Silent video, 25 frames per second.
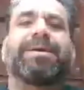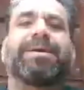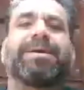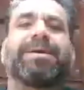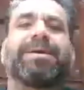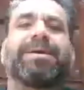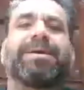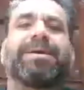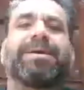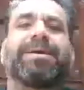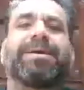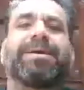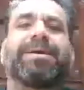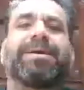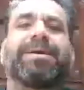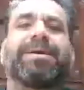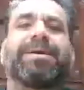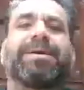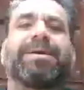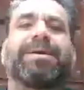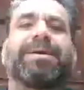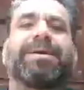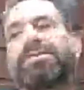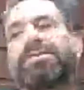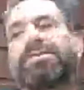But I
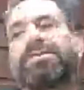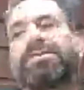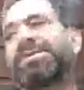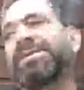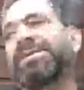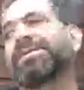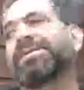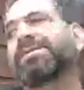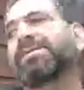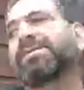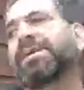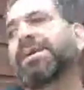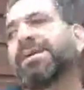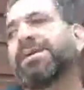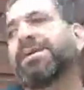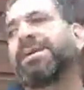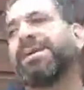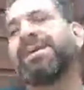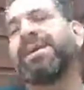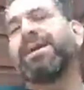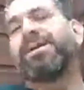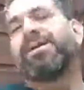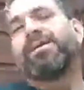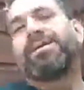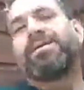think what happens is we get
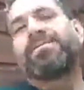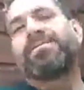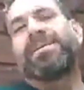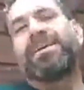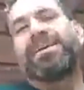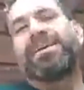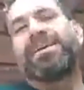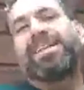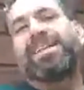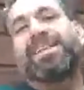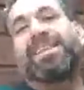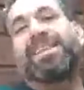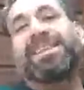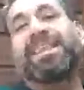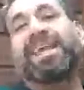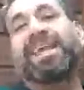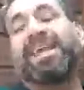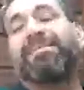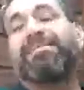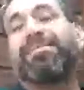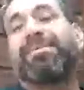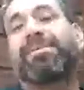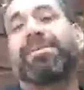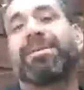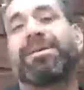stuck in
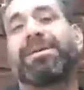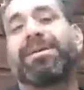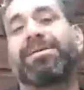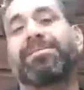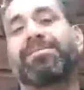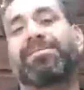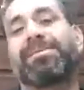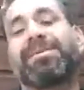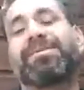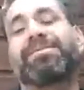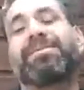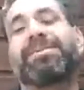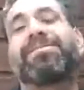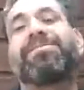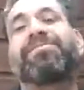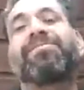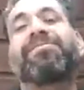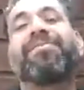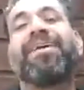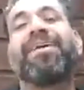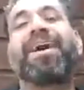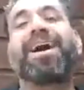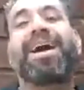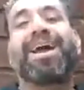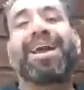a
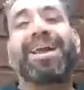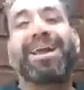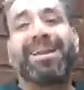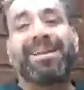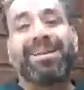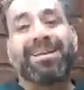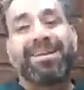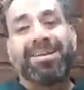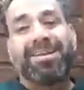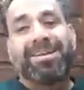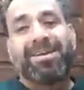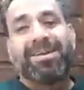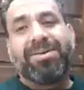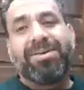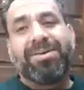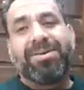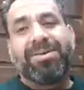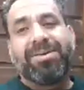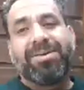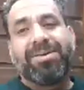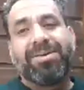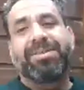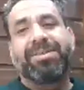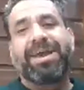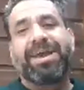narrative
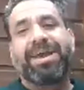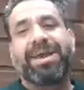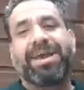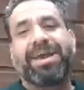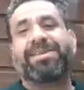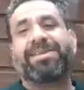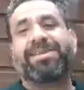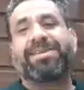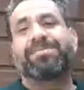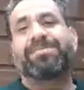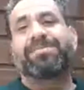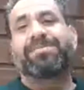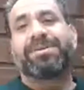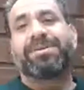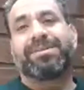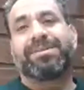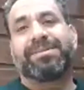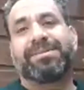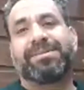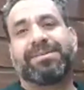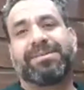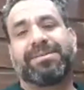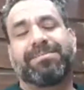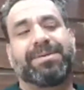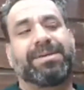label and we
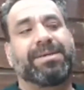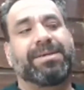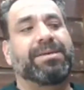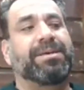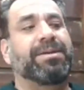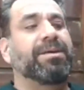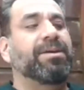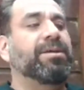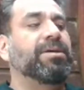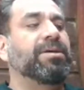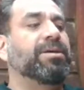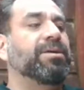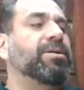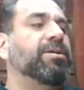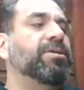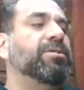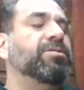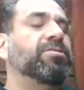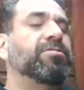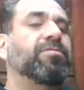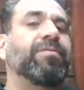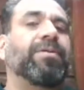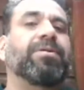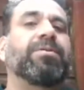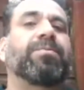define
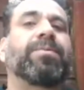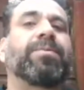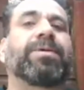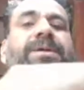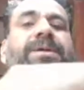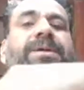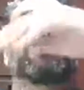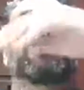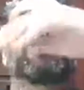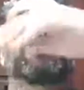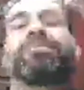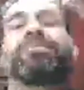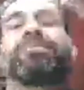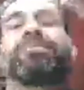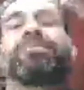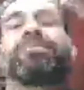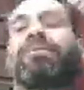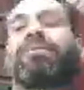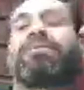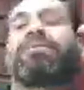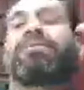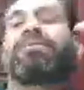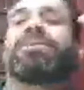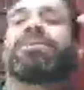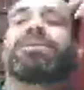what our life and
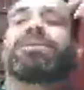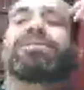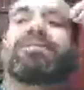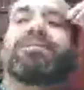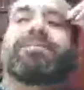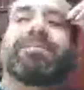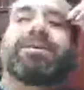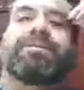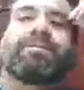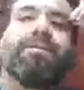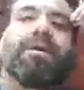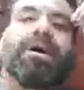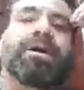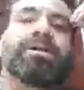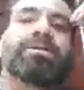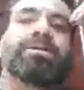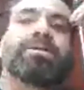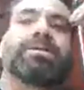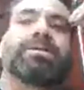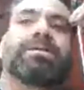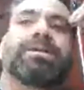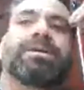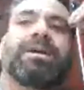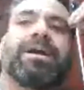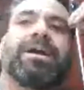experience is going to be.
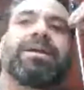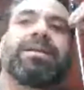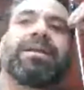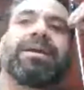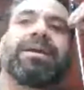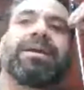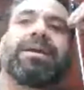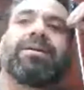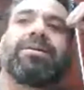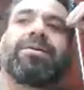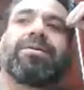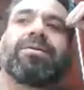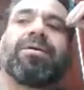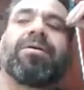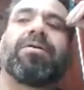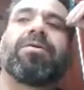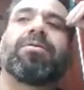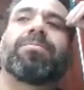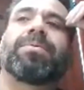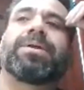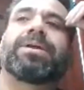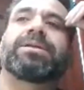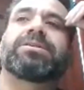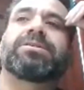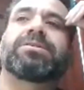So if I were to wake up this morning
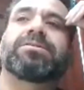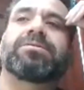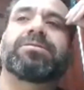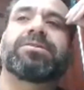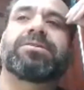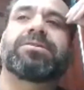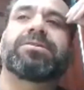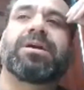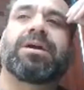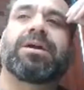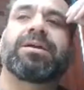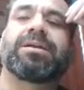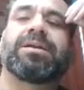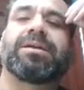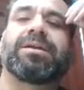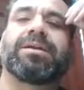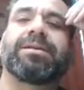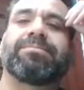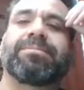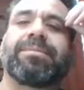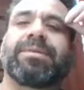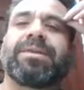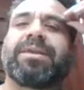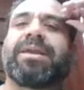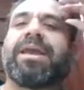and go, oh, today's going to be a
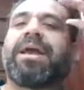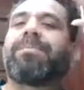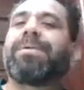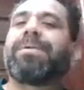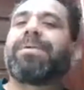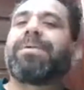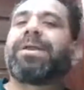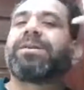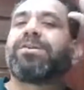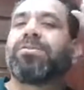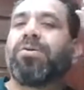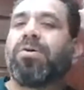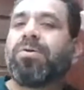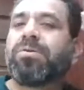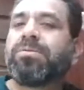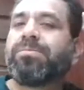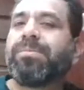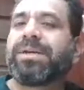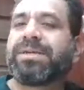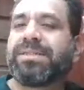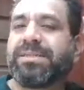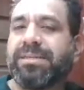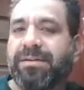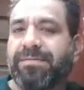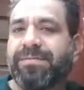wash, and I go, oh, but I
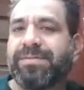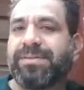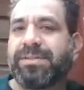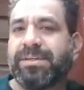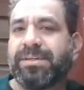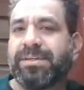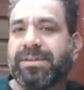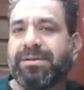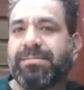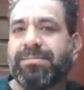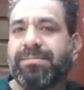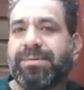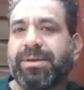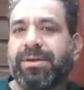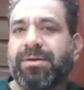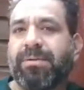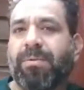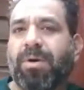should go jogging.